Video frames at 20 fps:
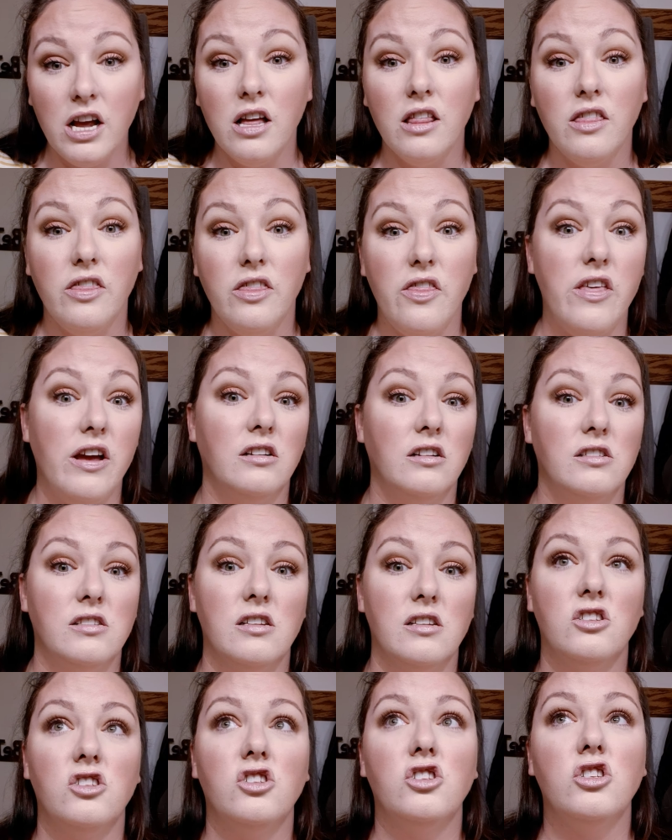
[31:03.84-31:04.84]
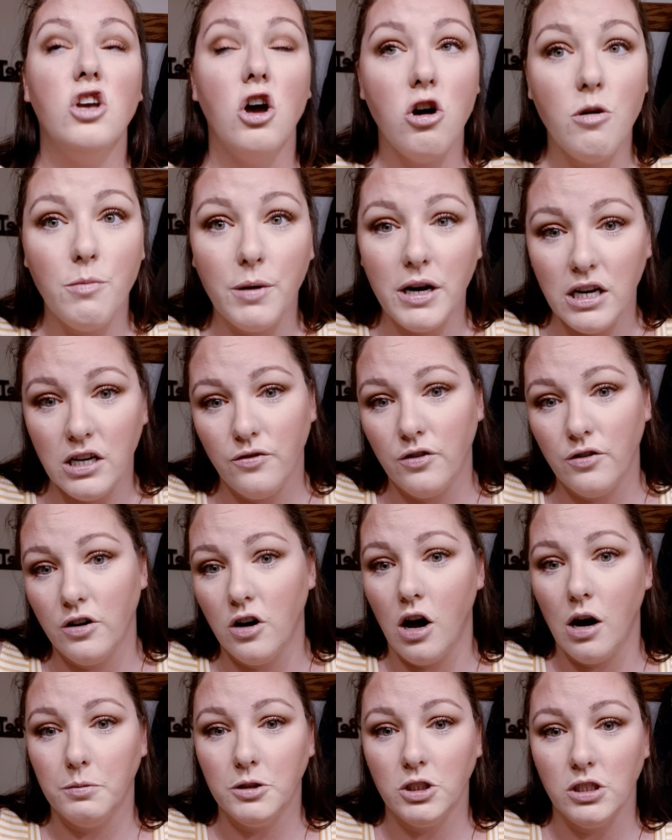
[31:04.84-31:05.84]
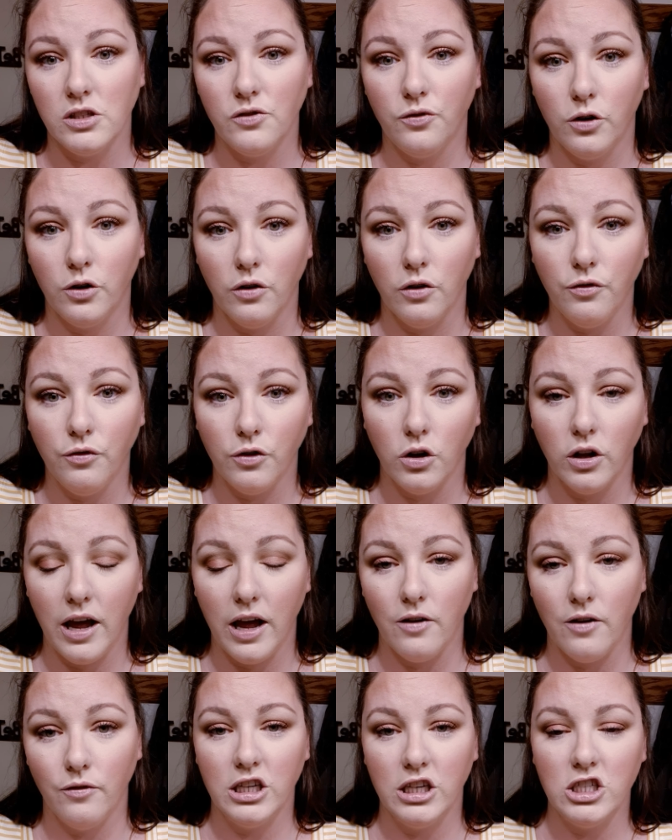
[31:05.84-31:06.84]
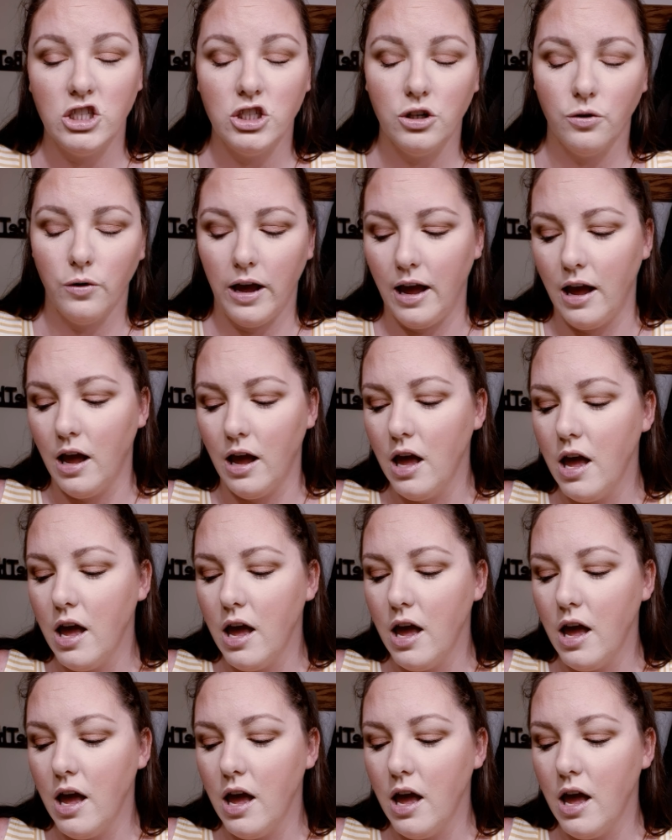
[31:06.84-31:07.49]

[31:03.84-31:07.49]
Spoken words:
there's so many different options for a full coverage, okay?